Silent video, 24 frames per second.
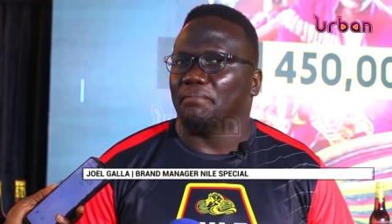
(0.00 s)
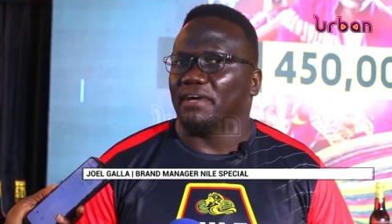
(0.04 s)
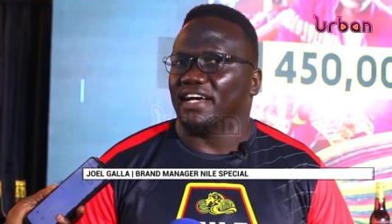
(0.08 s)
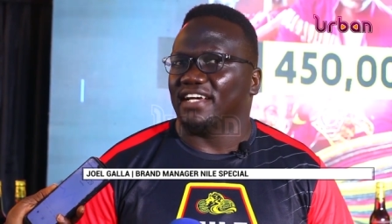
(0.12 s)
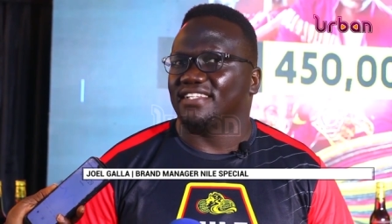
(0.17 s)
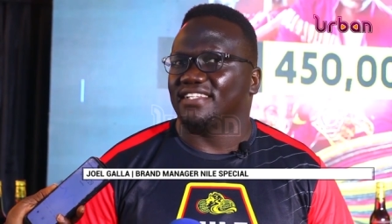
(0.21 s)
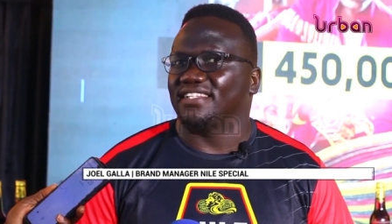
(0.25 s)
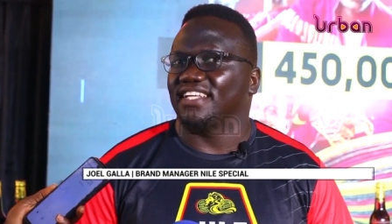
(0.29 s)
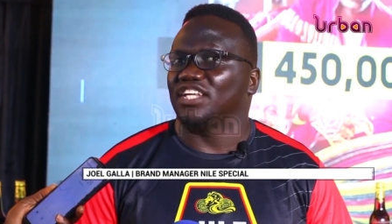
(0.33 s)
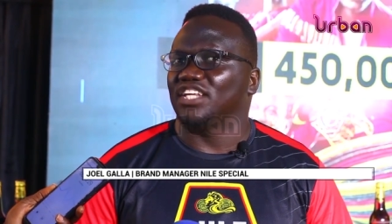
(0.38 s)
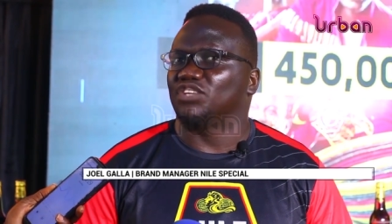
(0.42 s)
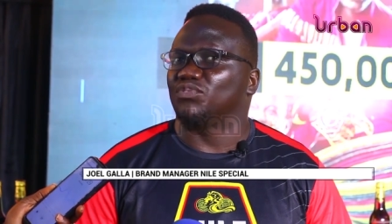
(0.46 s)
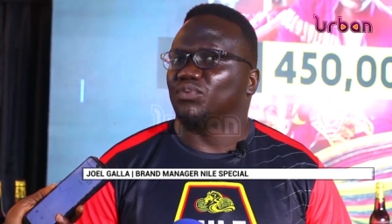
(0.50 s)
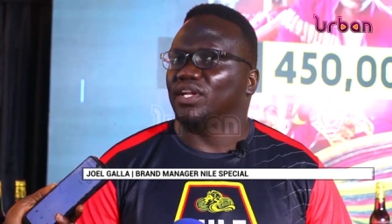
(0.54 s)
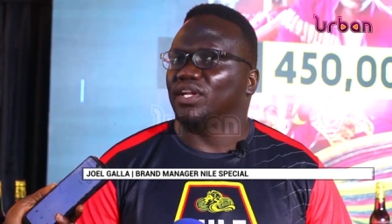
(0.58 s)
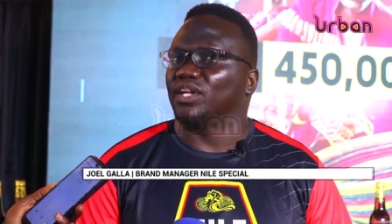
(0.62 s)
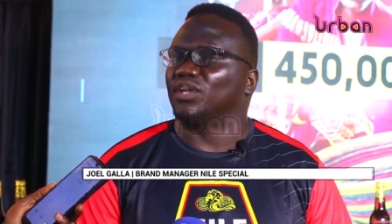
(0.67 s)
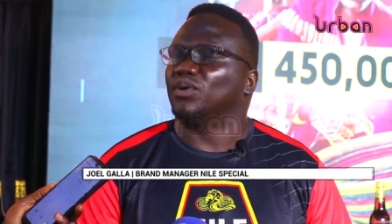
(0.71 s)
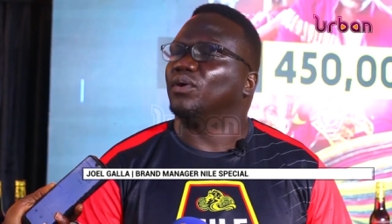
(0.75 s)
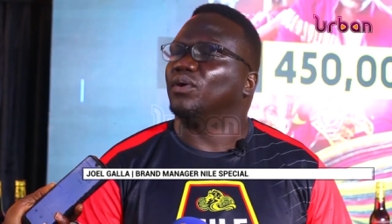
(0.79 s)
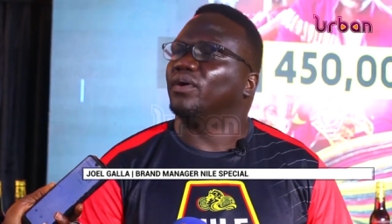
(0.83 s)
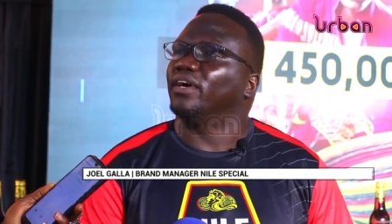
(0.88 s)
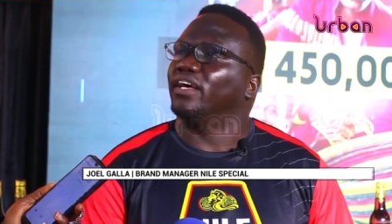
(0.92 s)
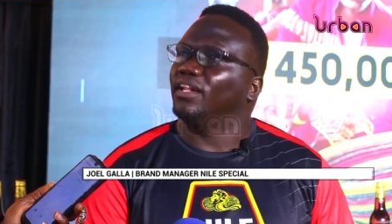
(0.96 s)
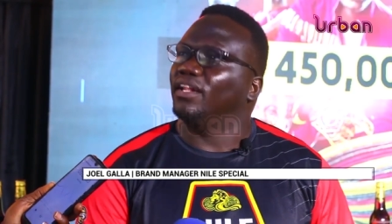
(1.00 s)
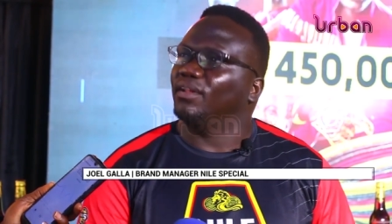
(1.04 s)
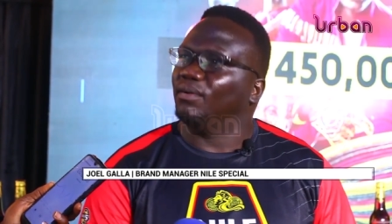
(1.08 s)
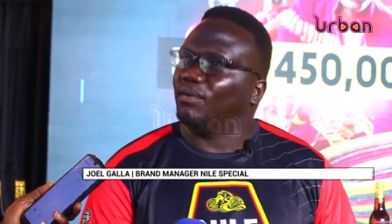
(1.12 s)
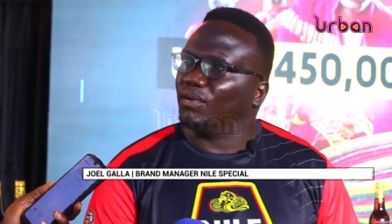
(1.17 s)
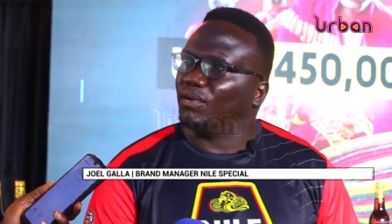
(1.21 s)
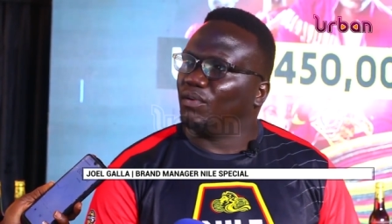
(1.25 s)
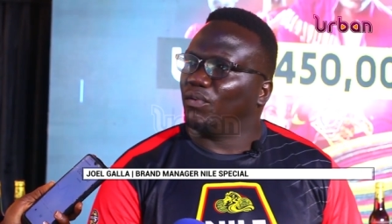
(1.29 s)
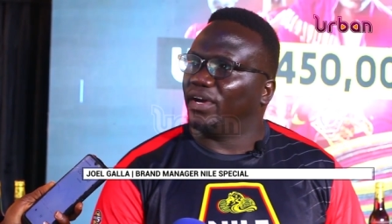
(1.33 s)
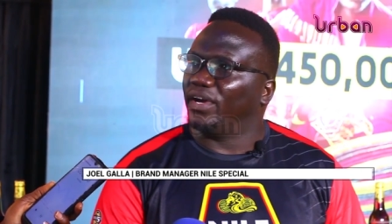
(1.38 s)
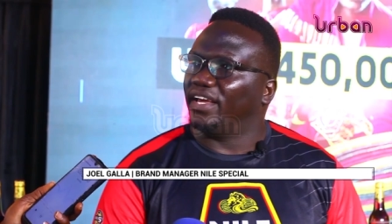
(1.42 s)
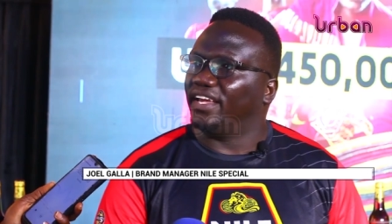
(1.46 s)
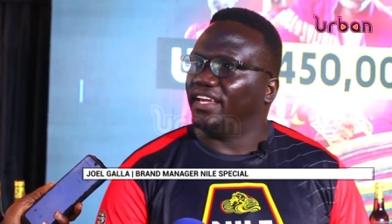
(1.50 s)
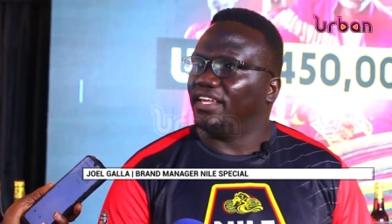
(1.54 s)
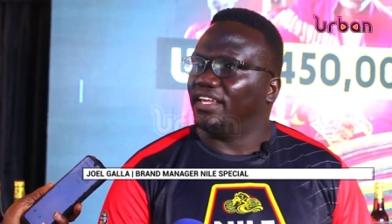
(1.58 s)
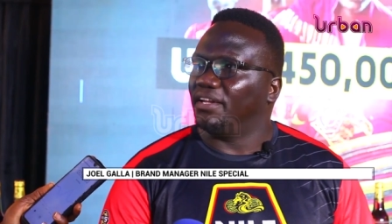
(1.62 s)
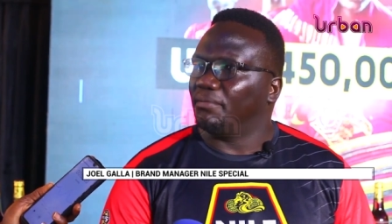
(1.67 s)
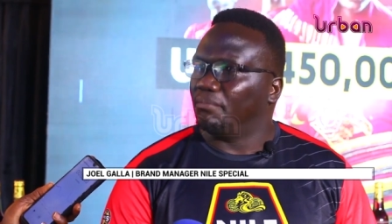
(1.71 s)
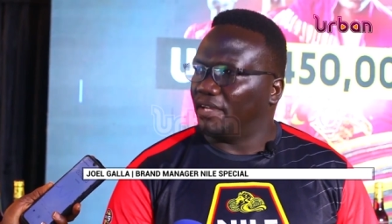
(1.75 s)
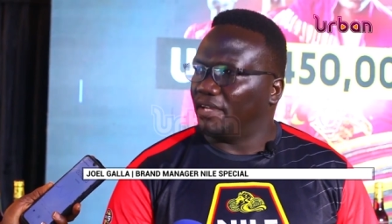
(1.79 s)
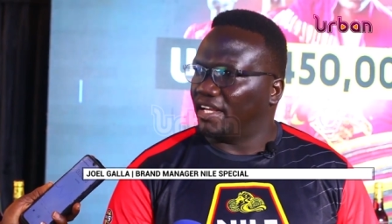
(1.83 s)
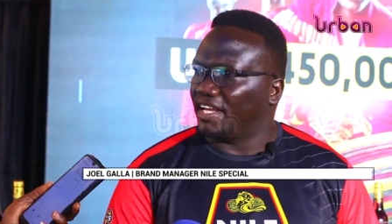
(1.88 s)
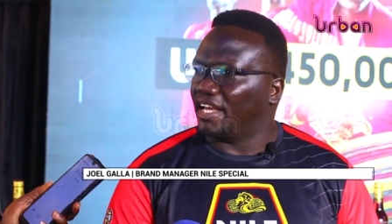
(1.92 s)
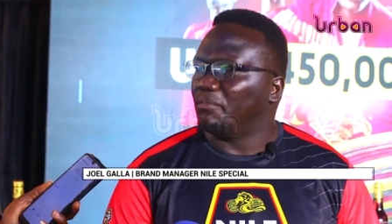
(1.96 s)
But it will go a long way
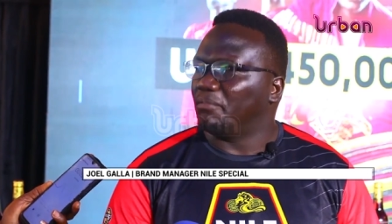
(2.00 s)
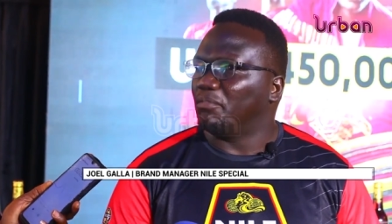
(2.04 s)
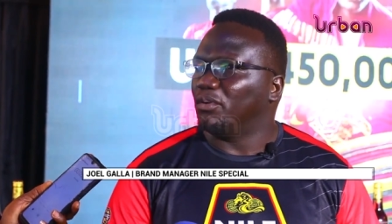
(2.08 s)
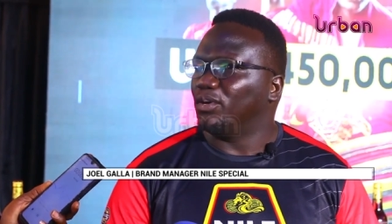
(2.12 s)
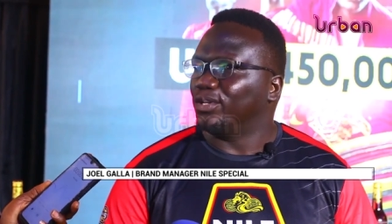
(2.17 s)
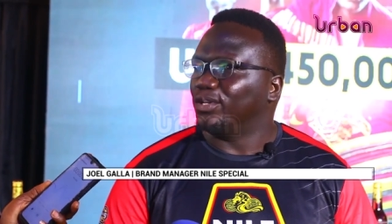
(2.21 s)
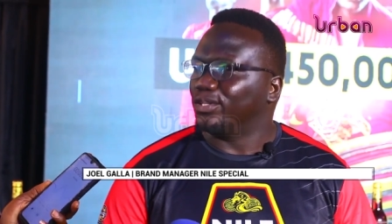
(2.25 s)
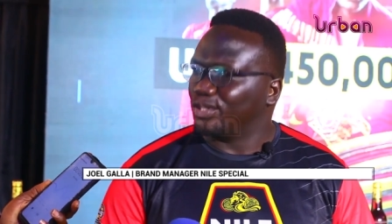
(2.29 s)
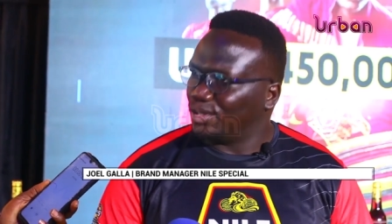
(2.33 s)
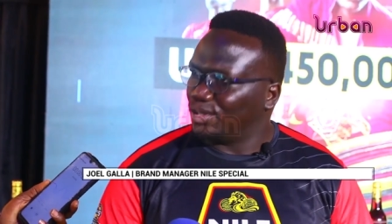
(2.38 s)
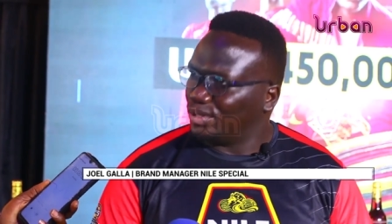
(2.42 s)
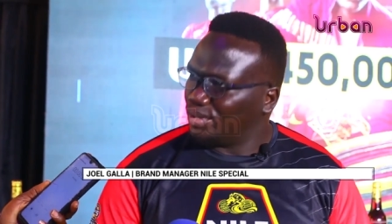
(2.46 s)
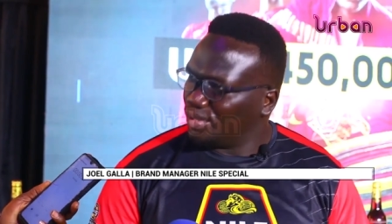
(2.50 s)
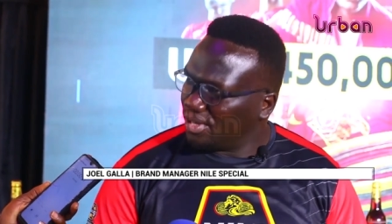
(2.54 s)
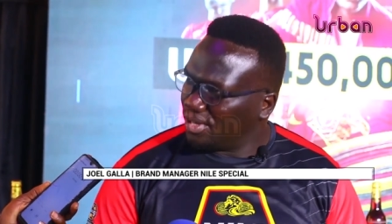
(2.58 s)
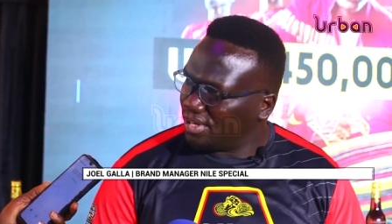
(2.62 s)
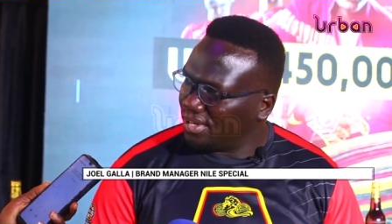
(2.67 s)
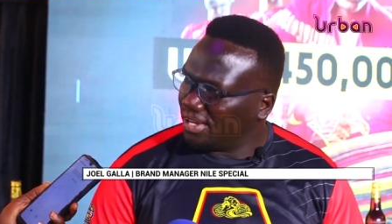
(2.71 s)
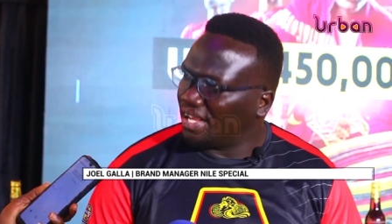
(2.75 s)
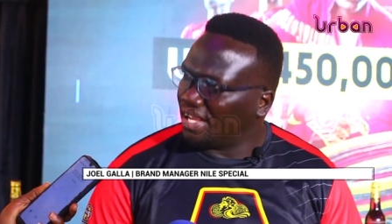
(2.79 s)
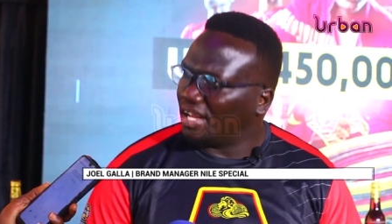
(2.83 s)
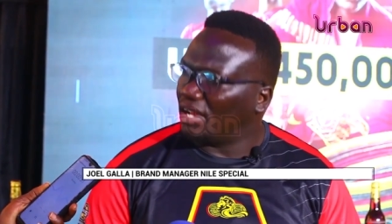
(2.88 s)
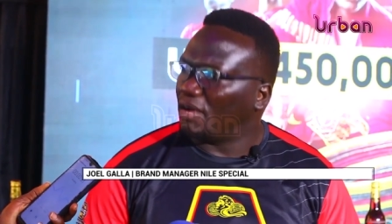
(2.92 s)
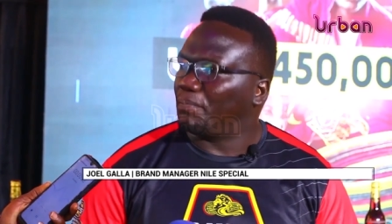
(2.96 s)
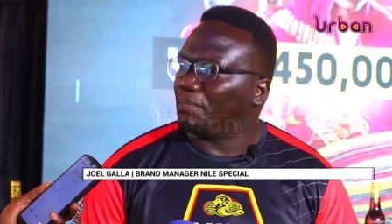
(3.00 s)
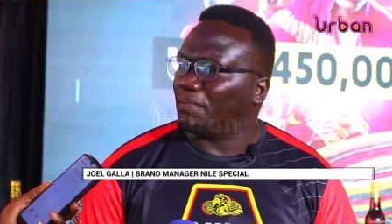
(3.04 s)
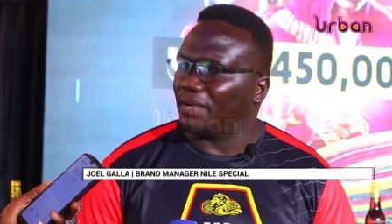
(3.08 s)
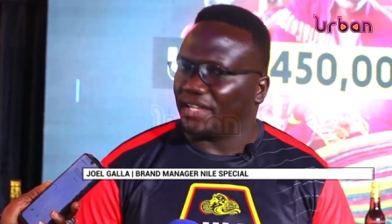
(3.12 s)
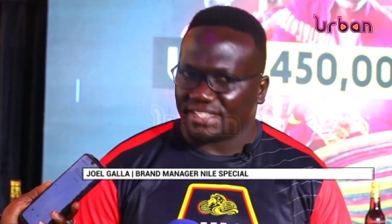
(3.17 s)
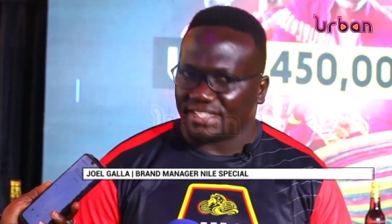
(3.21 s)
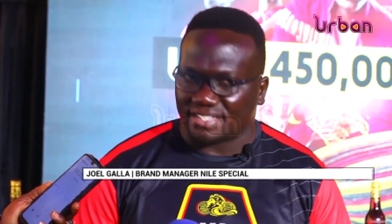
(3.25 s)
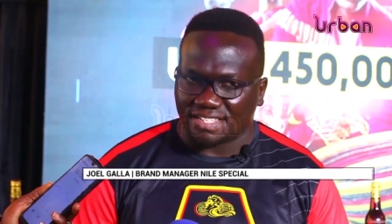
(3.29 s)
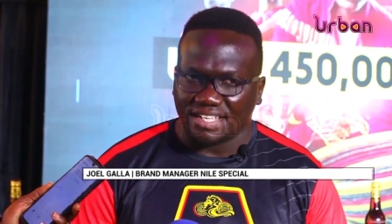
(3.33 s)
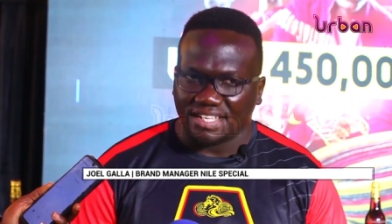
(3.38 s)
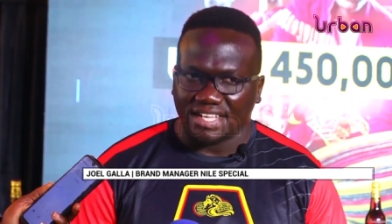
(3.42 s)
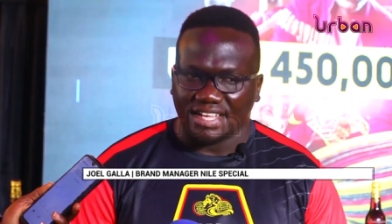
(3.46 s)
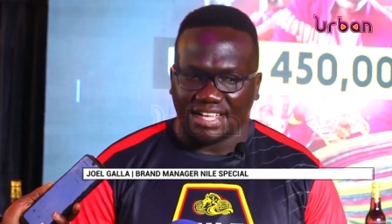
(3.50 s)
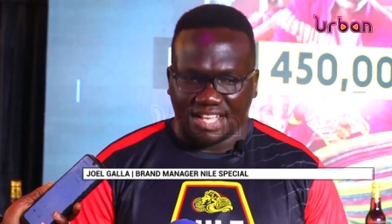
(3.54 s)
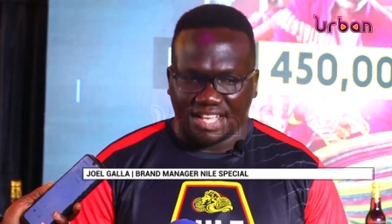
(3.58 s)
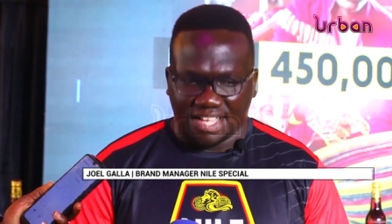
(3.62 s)
in being able to help us